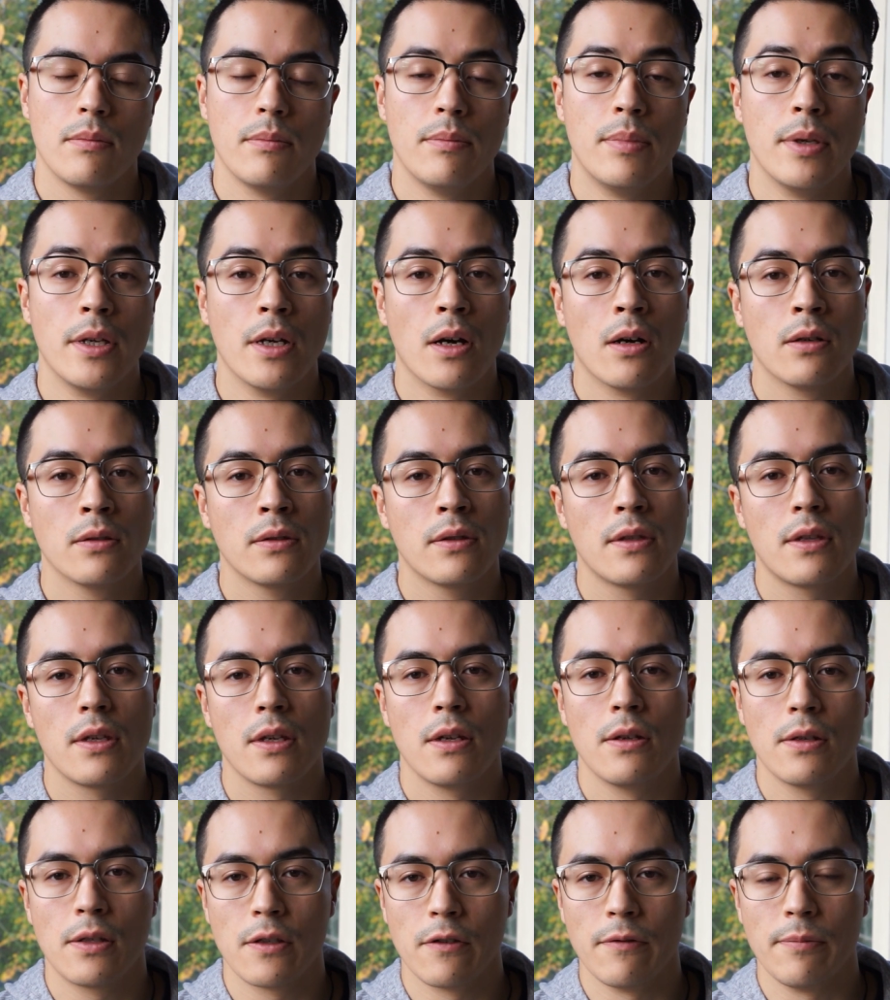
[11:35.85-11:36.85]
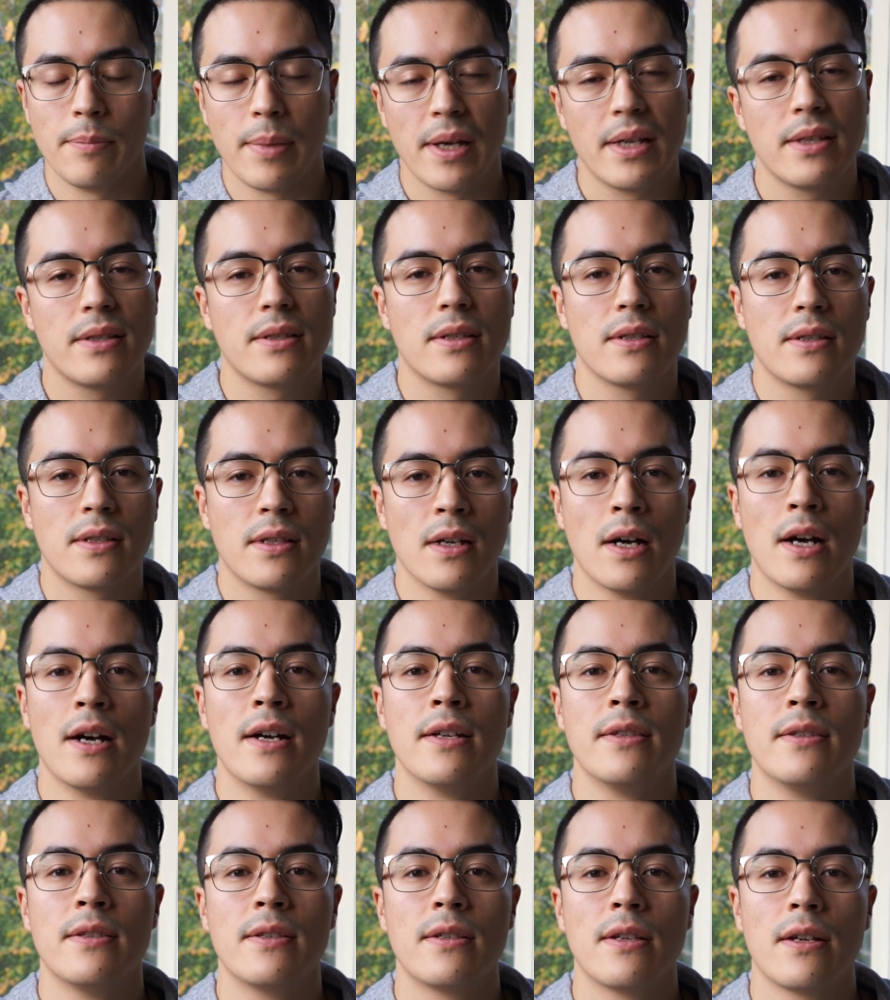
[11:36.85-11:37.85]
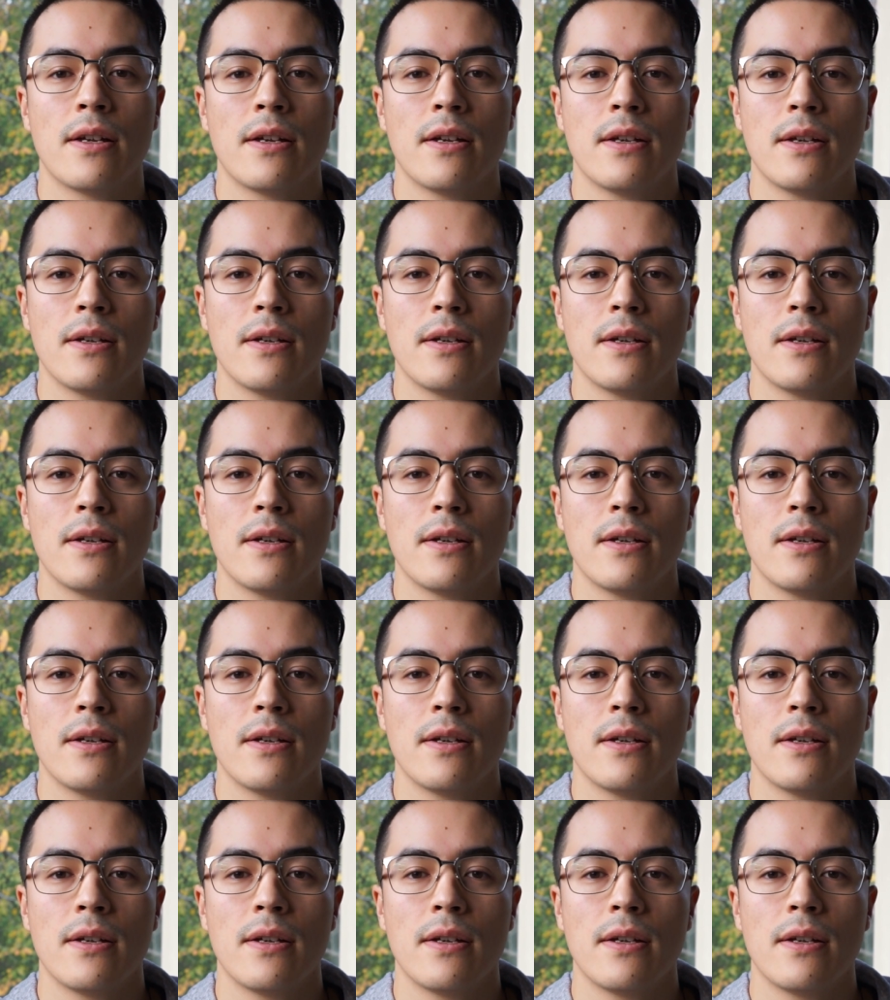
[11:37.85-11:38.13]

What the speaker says: Beyond the use of pesticides,